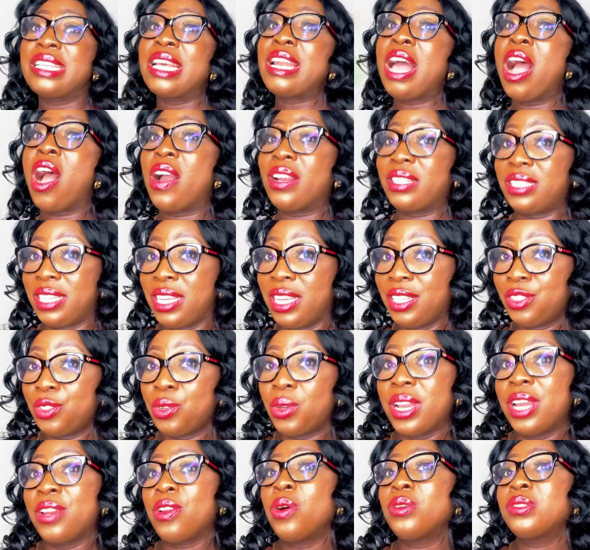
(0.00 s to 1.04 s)
an artist, you
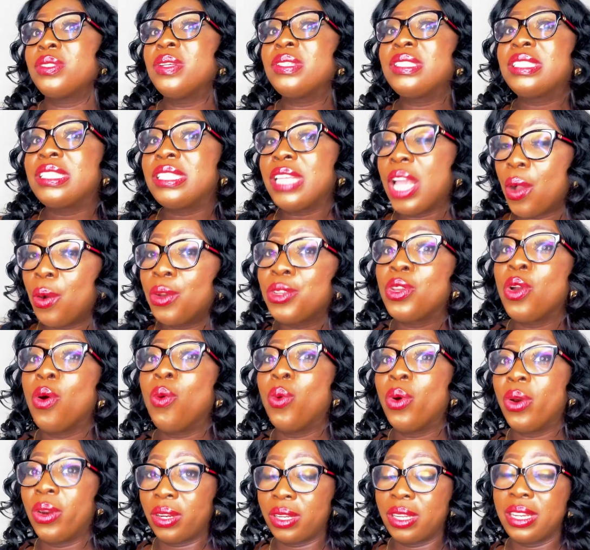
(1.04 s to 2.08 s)
can also sell your
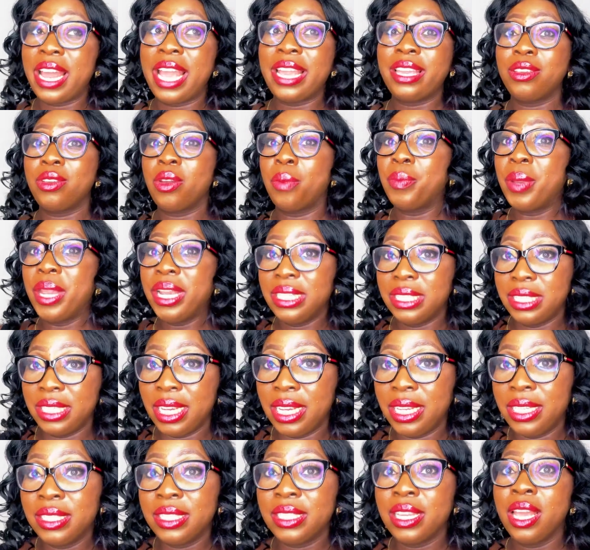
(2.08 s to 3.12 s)
work, like your
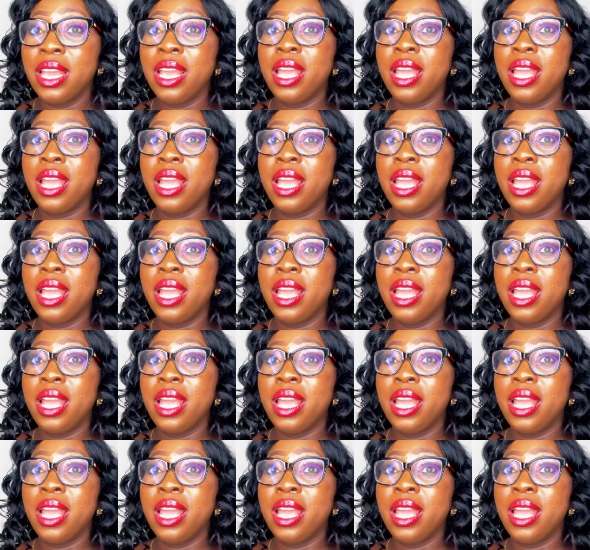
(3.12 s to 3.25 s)
paintings.